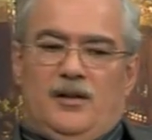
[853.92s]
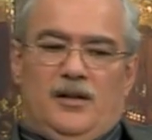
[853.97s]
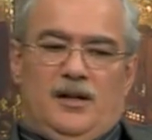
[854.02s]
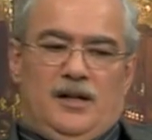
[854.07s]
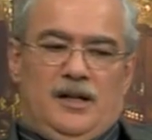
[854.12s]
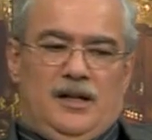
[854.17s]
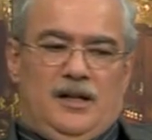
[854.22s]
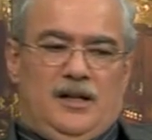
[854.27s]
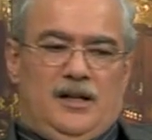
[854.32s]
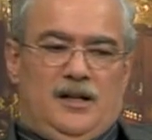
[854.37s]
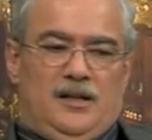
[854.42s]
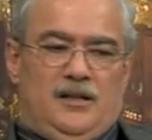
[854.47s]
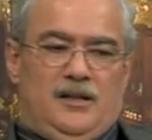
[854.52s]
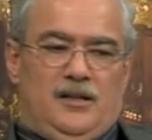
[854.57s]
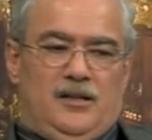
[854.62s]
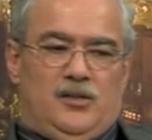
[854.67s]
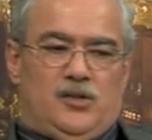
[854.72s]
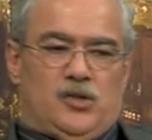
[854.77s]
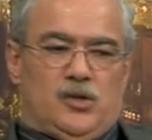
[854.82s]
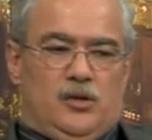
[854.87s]

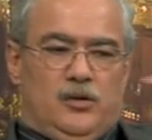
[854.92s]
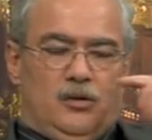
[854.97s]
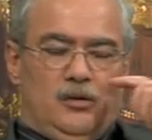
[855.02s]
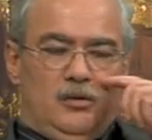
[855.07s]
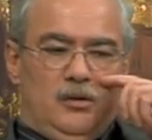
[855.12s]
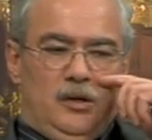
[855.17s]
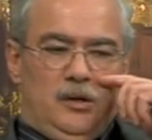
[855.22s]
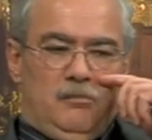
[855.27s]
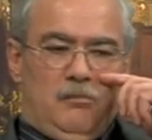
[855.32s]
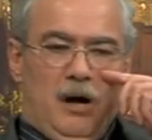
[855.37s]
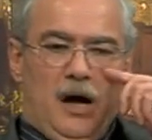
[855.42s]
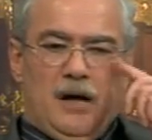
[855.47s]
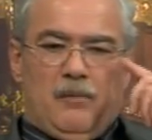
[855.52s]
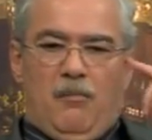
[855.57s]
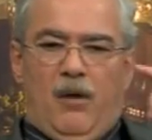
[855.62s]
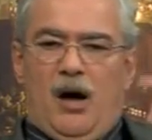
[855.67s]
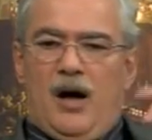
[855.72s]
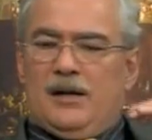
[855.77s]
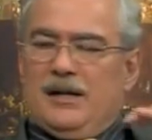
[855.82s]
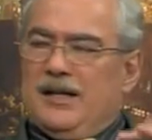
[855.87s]
And so in my
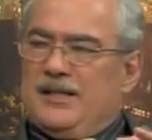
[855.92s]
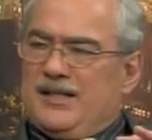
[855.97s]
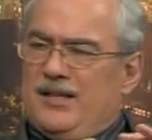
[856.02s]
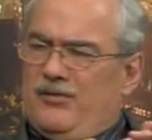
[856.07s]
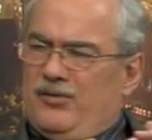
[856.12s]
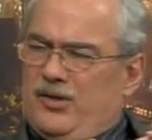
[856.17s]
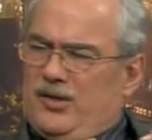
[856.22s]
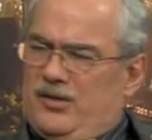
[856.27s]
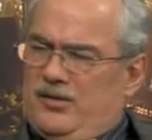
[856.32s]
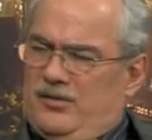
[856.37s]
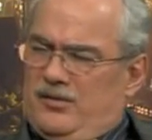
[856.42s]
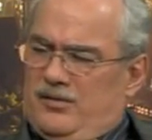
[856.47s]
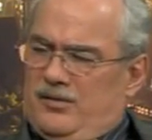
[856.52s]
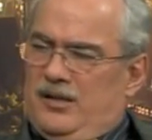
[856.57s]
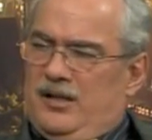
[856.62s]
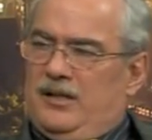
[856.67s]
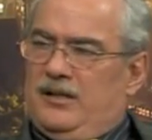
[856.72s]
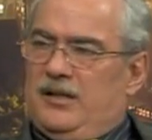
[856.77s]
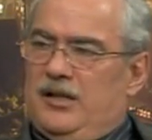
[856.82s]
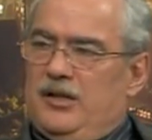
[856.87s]
mind, as I was
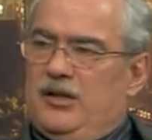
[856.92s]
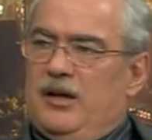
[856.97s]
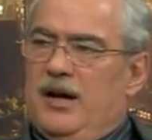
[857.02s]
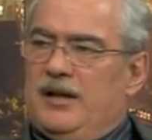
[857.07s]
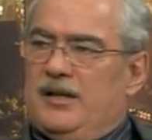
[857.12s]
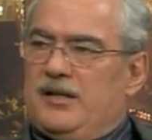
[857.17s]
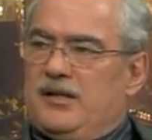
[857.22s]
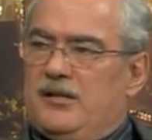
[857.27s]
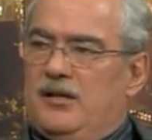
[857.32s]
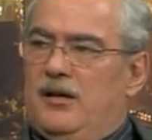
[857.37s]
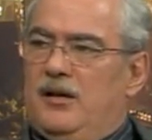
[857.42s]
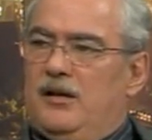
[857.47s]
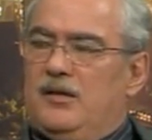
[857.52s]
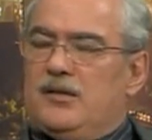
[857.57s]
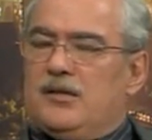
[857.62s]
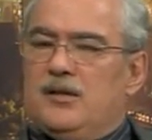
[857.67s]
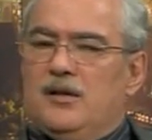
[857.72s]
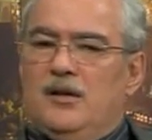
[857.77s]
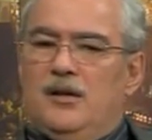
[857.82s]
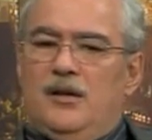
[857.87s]
in the United
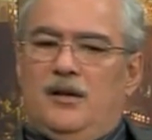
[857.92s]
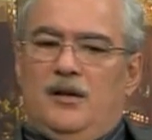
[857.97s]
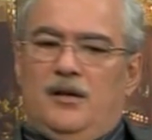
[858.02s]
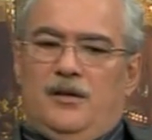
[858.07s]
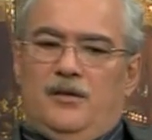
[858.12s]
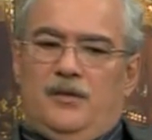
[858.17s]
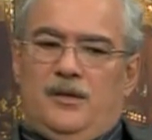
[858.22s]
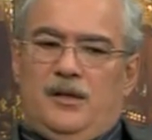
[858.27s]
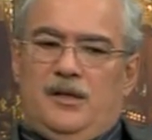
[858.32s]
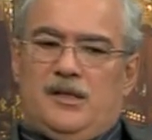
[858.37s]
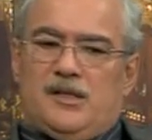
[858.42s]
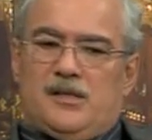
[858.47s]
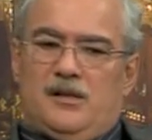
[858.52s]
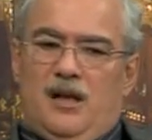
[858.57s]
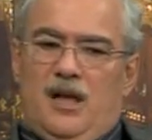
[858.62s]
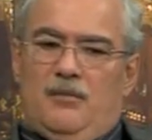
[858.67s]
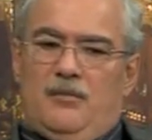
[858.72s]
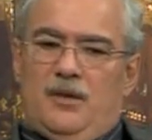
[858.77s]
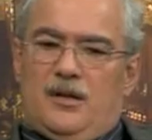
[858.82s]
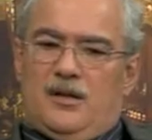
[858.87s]
States, the
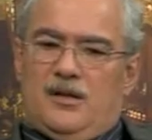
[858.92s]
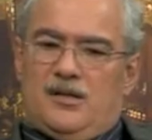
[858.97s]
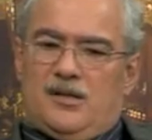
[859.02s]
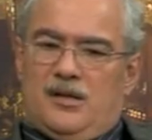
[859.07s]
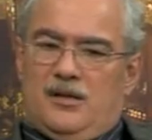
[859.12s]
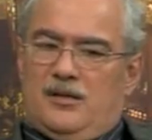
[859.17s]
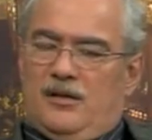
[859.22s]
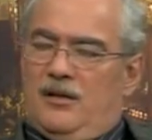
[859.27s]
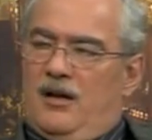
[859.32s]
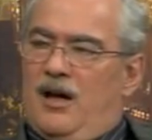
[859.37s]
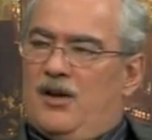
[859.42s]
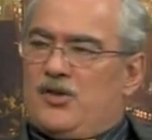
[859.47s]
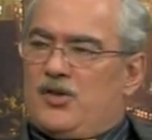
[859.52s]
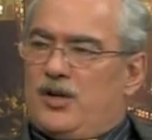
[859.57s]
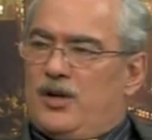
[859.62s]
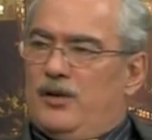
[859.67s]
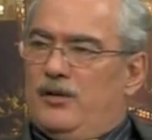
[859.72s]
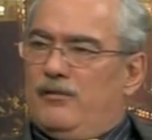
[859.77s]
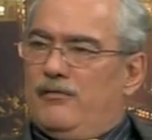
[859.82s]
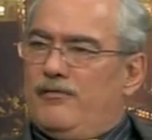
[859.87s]
Islamic
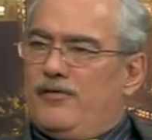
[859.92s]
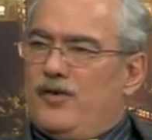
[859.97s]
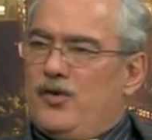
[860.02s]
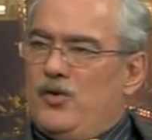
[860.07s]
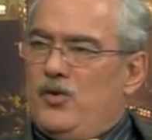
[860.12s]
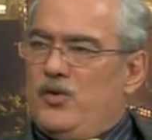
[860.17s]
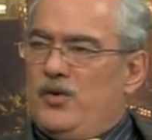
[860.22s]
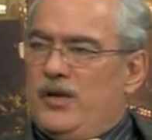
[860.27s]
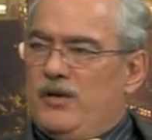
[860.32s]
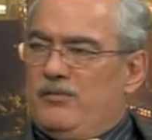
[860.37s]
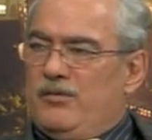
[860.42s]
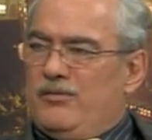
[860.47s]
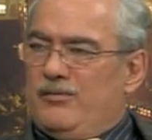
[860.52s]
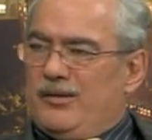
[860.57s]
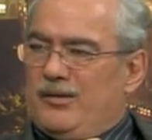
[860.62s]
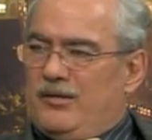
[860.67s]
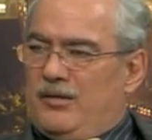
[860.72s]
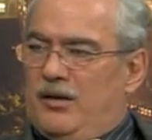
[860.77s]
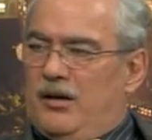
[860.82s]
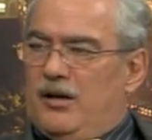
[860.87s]
eschatological view that we
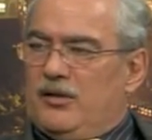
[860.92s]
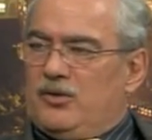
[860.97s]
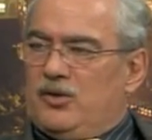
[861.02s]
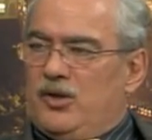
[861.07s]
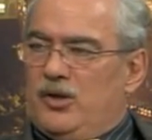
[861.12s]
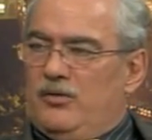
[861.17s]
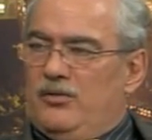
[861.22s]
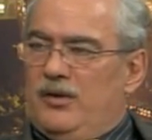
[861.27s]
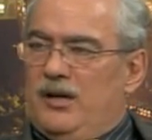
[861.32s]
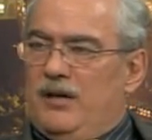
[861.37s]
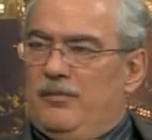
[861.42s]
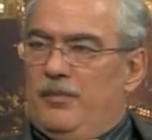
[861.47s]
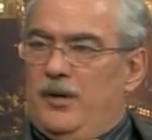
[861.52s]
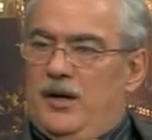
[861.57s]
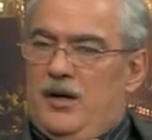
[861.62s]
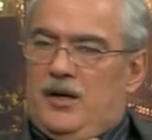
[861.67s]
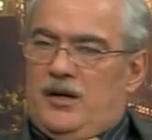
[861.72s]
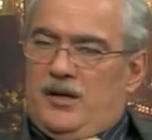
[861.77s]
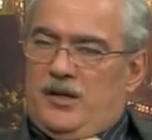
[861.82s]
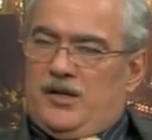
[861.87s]
were taught growing up
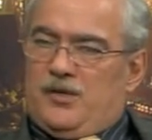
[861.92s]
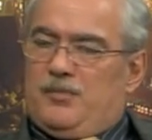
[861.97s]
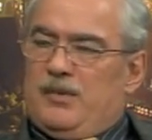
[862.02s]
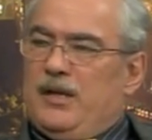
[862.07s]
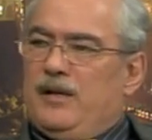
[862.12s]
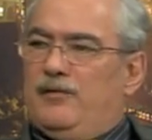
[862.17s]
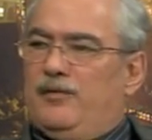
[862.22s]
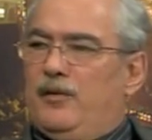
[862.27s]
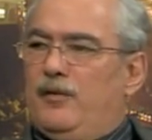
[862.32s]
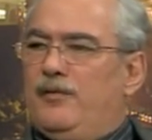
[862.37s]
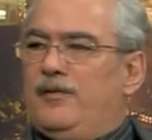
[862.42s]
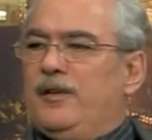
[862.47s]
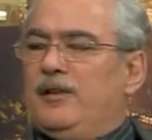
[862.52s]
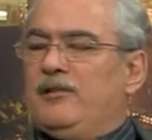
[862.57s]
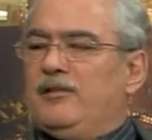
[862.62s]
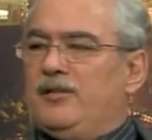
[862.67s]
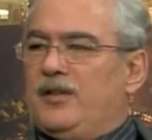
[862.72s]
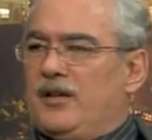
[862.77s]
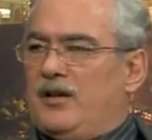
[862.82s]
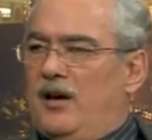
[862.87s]
is being
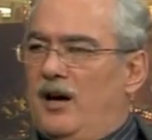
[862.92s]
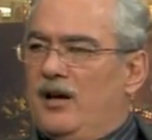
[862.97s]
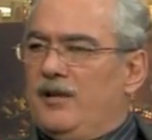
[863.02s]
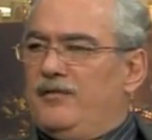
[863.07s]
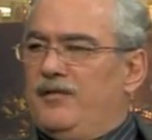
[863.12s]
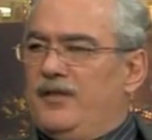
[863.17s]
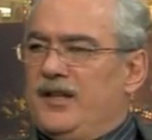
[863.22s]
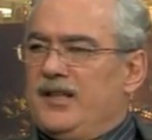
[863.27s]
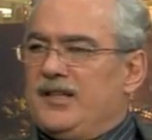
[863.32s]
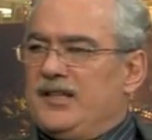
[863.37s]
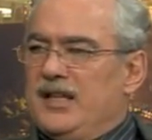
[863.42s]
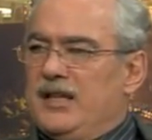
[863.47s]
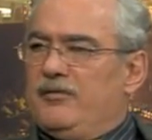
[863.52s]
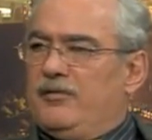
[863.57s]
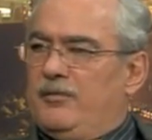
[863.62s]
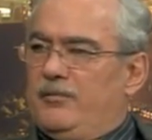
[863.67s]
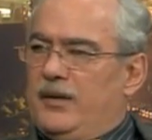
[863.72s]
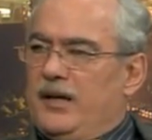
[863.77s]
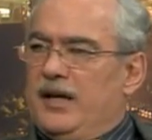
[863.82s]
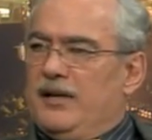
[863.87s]
fulfilled. The confidence
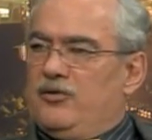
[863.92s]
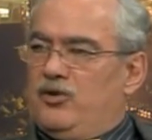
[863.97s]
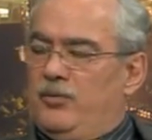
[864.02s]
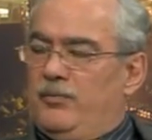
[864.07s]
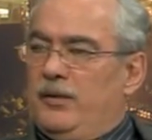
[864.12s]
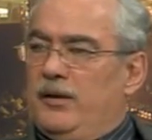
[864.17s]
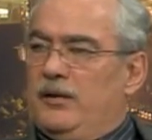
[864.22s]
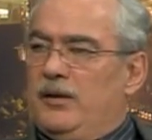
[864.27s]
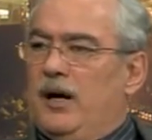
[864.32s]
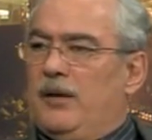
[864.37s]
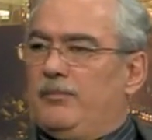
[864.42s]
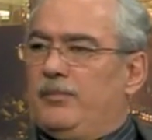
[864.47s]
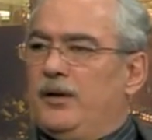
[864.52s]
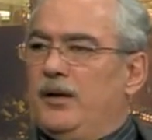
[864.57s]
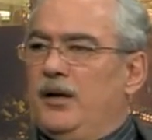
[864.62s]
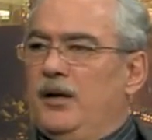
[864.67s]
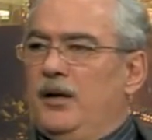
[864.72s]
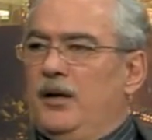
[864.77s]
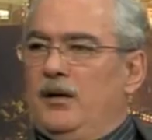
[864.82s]
level began to build up.